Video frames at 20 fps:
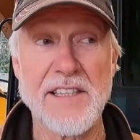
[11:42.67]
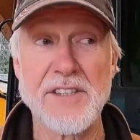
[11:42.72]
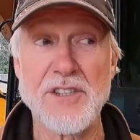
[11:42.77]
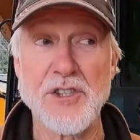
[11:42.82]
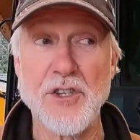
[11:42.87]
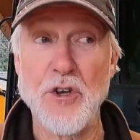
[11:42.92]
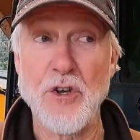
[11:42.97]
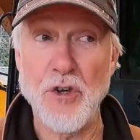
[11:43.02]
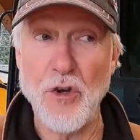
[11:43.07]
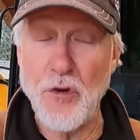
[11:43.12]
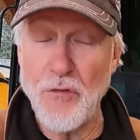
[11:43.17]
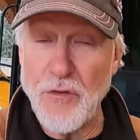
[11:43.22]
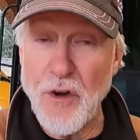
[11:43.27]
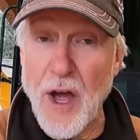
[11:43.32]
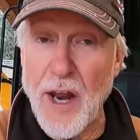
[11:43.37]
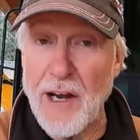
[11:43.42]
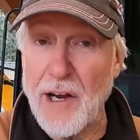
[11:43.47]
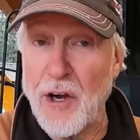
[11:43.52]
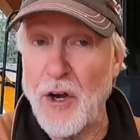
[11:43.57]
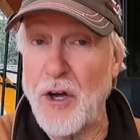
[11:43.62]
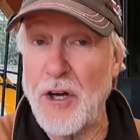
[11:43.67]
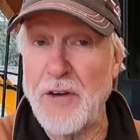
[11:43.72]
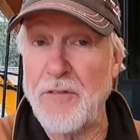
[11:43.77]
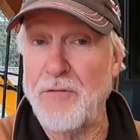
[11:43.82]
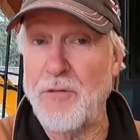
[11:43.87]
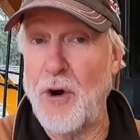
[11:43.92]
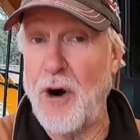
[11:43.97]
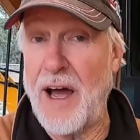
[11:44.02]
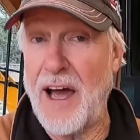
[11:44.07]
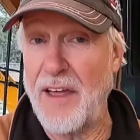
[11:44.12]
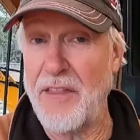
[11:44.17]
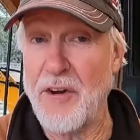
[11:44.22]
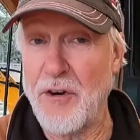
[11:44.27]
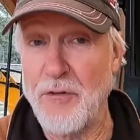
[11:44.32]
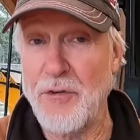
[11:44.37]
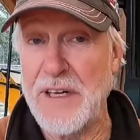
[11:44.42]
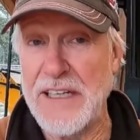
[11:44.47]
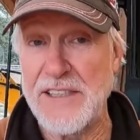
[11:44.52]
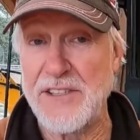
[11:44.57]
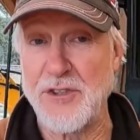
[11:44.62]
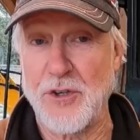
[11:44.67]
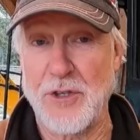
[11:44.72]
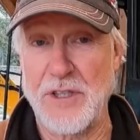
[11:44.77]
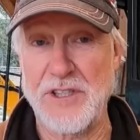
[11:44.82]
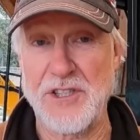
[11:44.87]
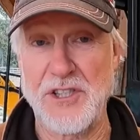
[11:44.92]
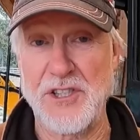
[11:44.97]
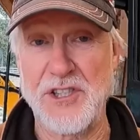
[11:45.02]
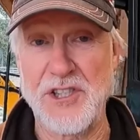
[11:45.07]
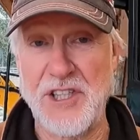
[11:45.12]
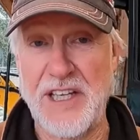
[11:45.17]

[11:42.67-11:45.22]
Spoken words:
and so you've got to look for other resources